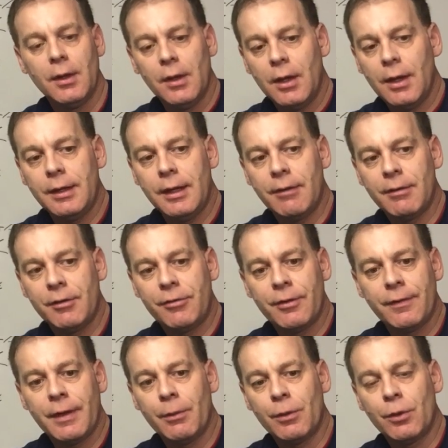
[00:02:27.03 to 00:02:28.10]
And the evidence that
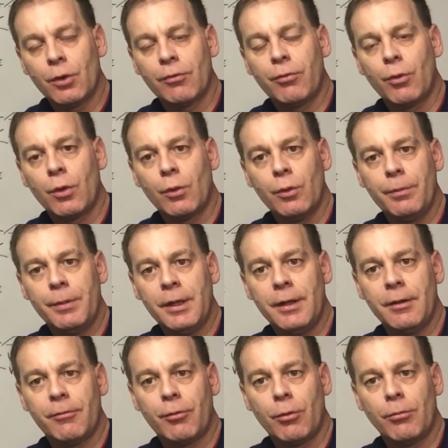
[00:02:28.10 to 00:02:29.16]
they would look for would be in the
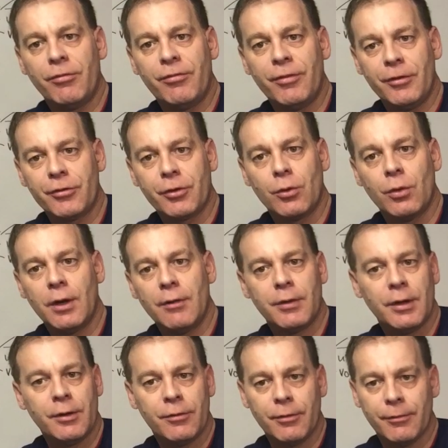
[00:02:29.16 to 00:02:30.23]
form of physical
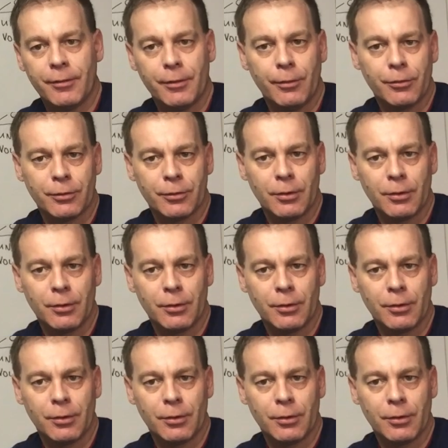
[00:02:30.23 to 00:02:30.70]
evidence. If it was